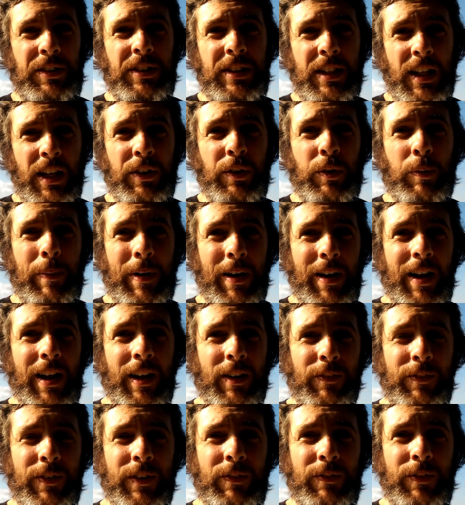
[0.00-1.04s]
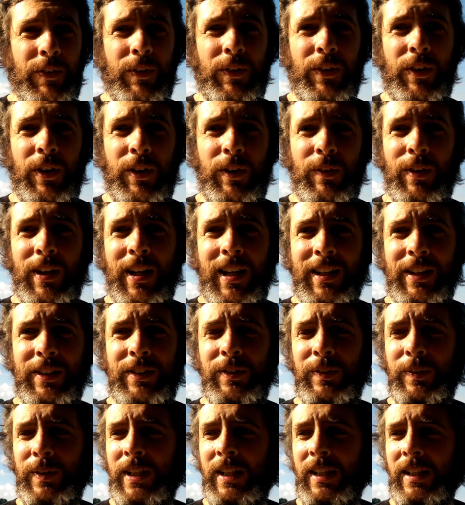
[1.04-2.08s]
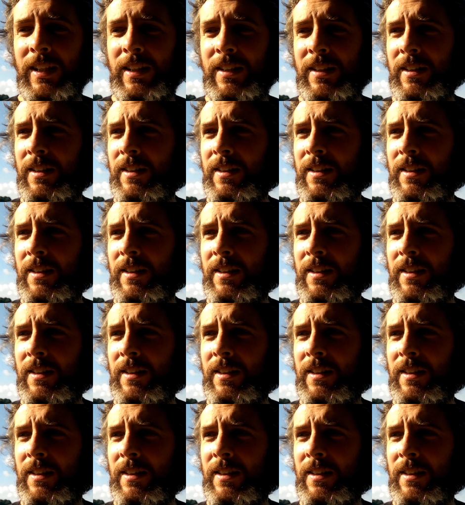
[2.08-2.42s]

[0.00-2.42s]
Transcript: To tell you about healthy food that you like to eat.